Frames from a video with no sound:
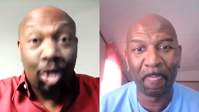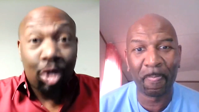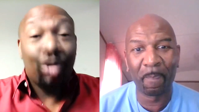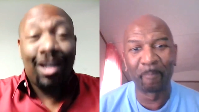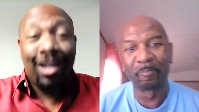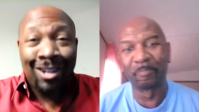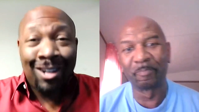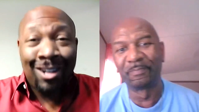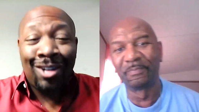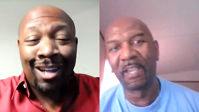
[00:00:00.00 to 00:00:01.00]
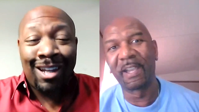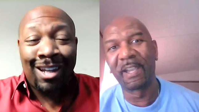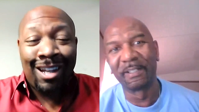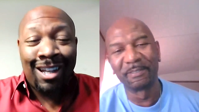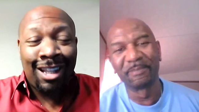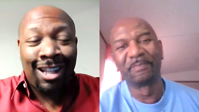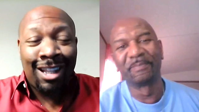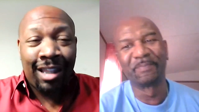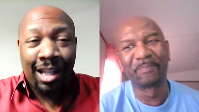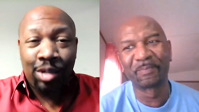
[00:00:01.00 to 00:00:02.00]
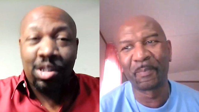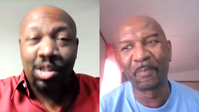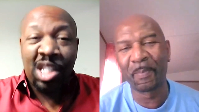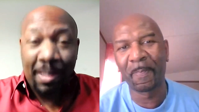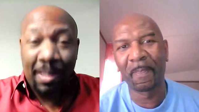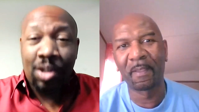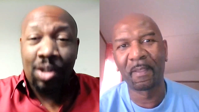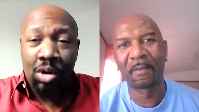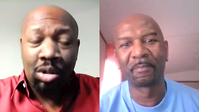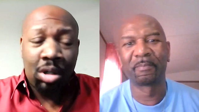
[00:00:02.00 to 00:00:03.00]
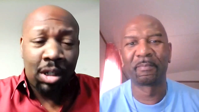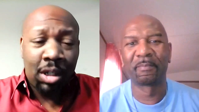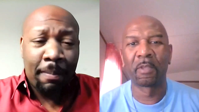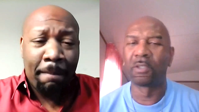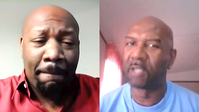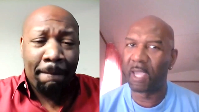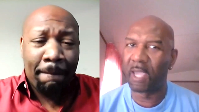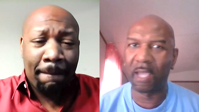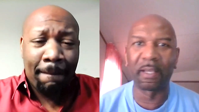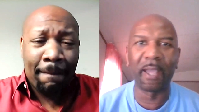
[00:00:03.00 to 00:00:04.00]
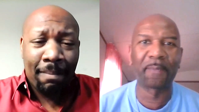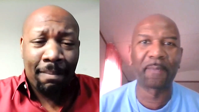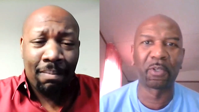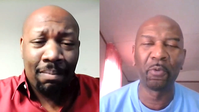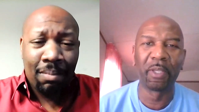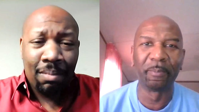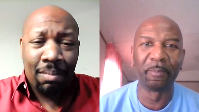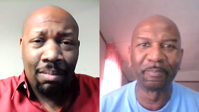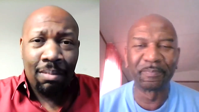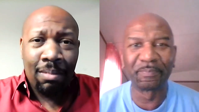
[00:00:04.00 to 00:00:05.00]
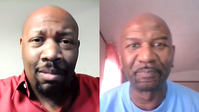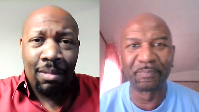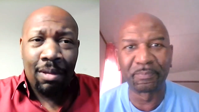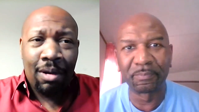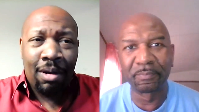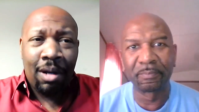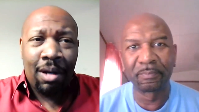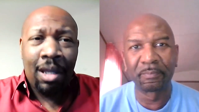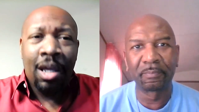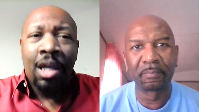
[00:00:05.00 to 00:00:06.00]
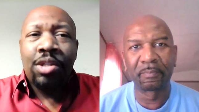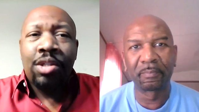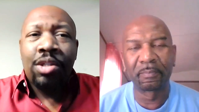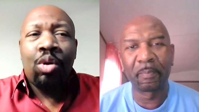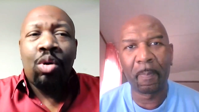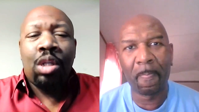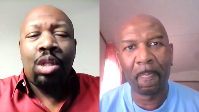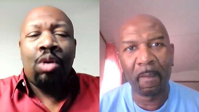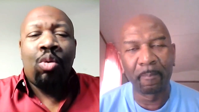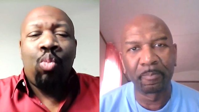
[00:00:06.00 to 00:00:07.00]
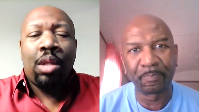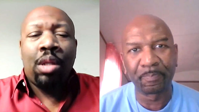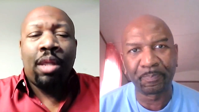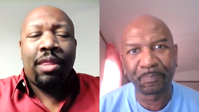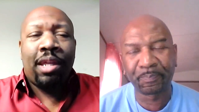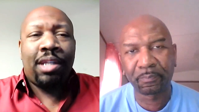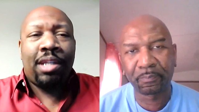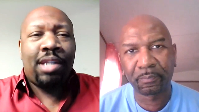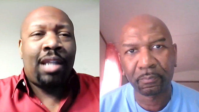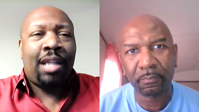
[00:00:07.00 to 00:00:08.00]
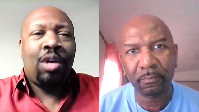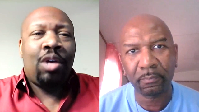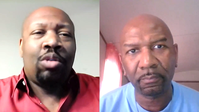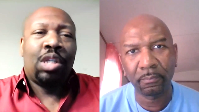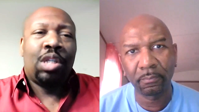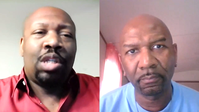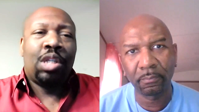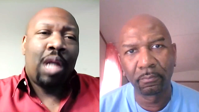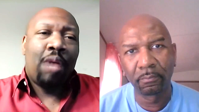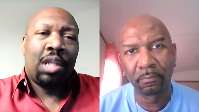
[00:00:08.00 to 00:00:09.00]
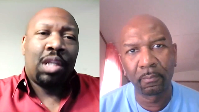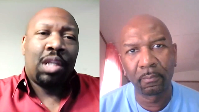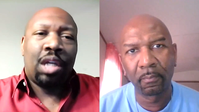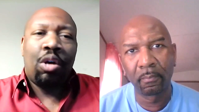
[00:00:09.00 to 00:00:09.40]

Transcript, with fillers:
Speaker 1: Okay. Okay, yeah. I, I, like that little suspense going on, huh?
Speaker 2: Yeah, absolutely.
Speaker 1: All right. So you know, one of the things I noticed when I was